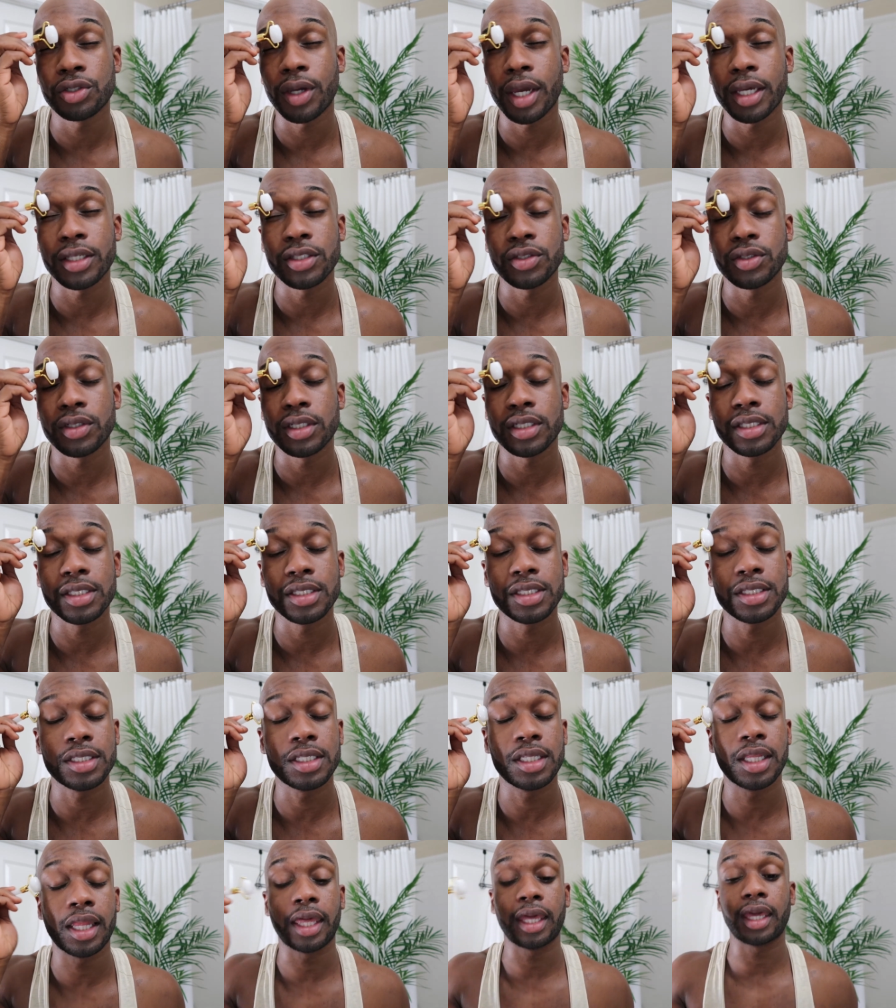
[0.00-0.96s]
As you can
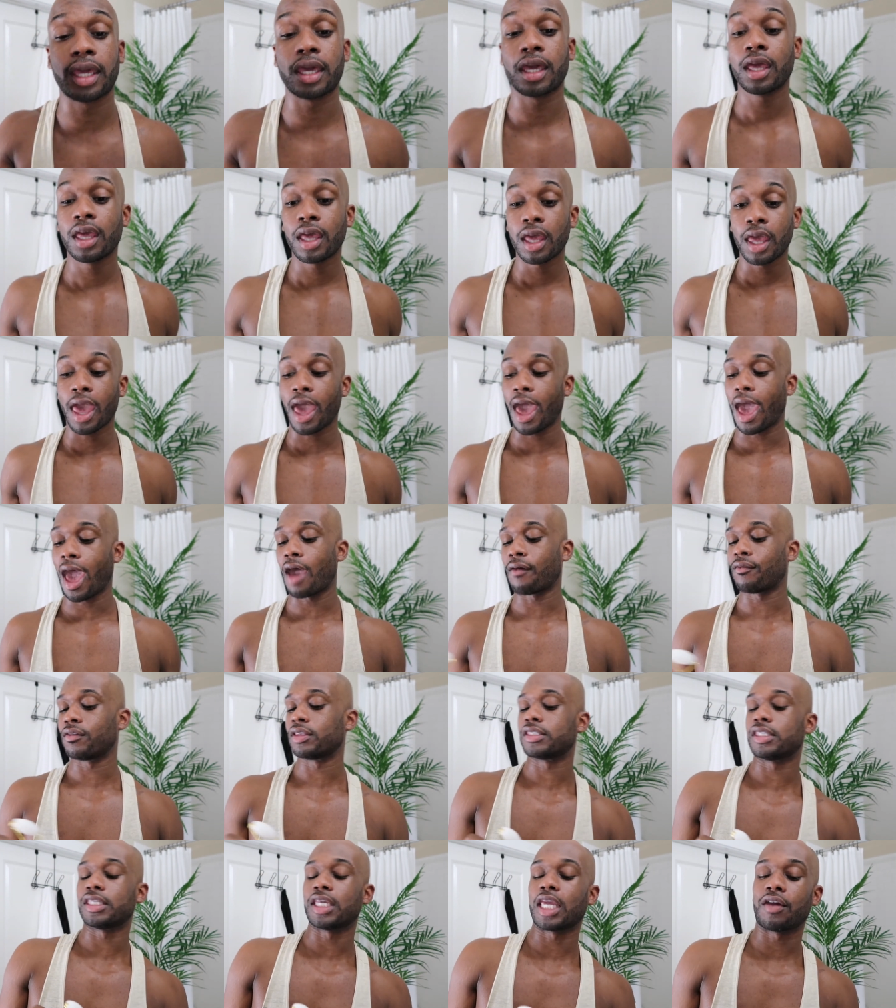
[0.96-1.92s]
see, like
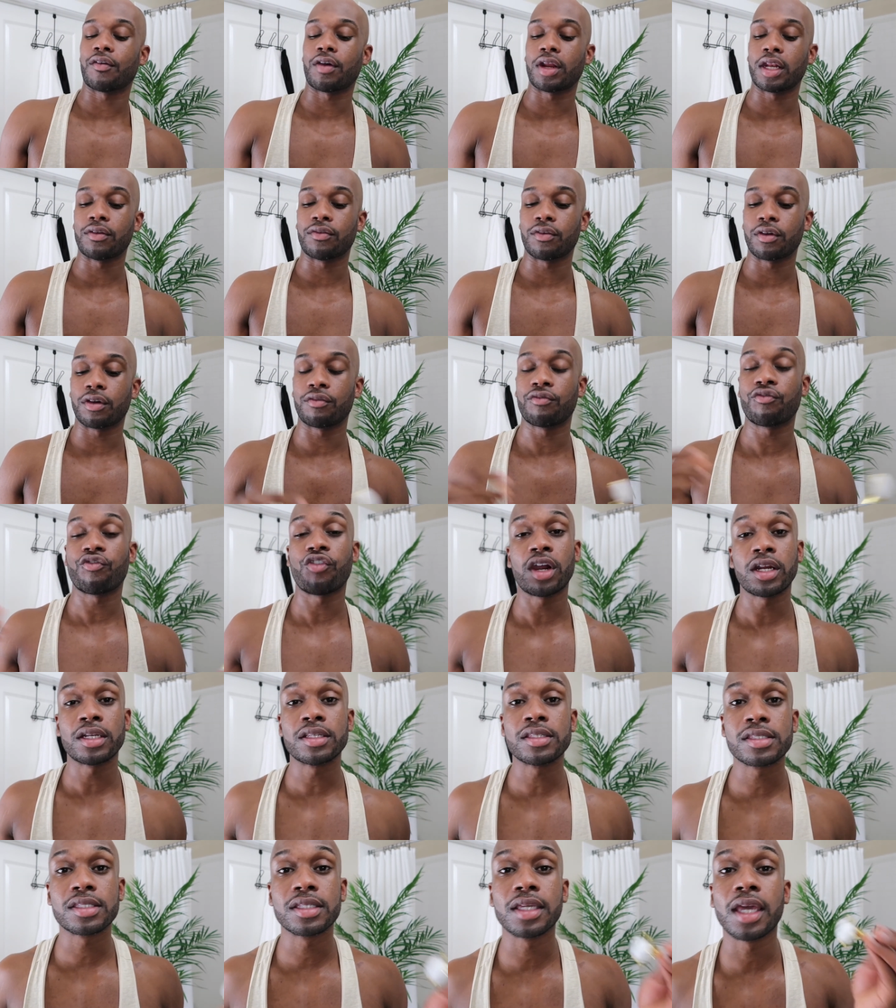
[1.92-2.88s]
having to get ready for
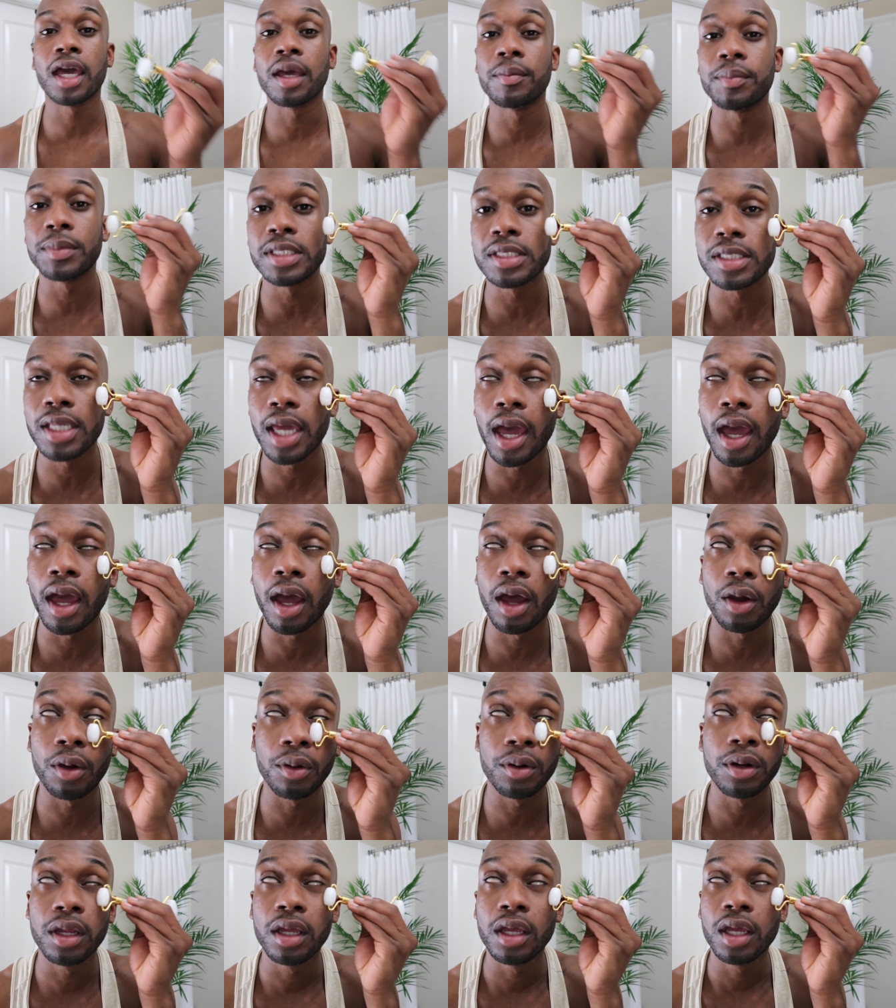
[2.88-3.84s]
friends to come in
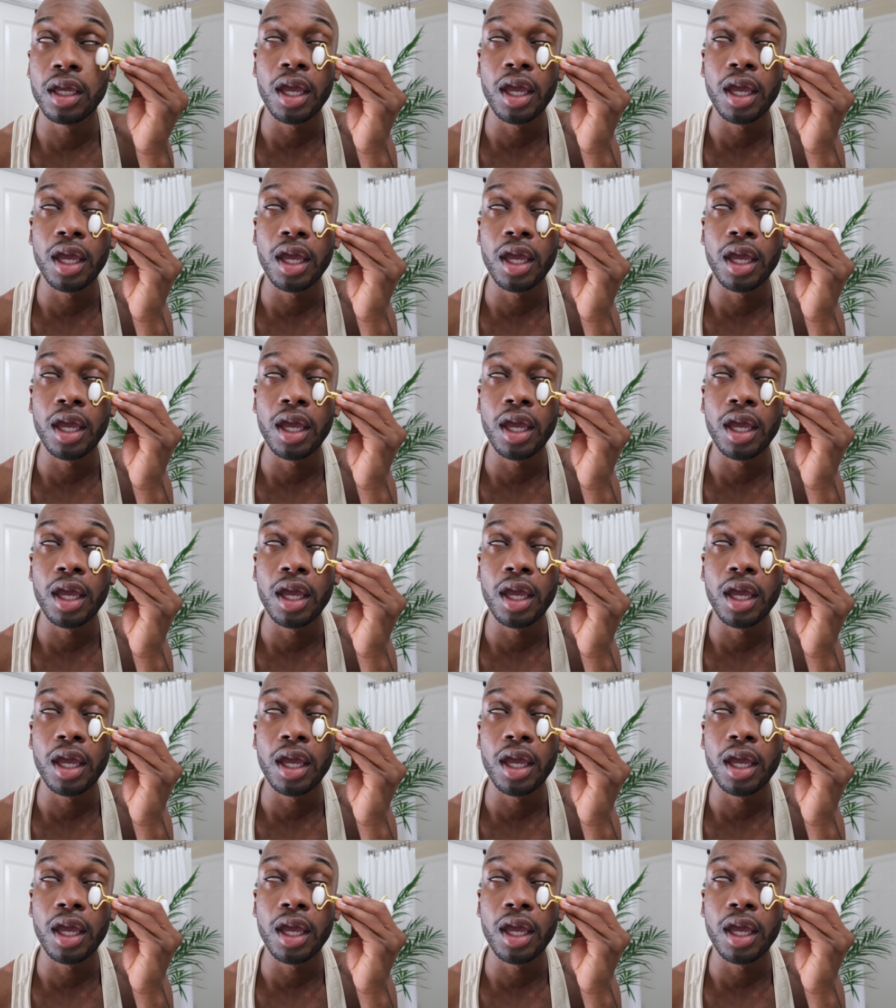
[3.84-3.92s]
town.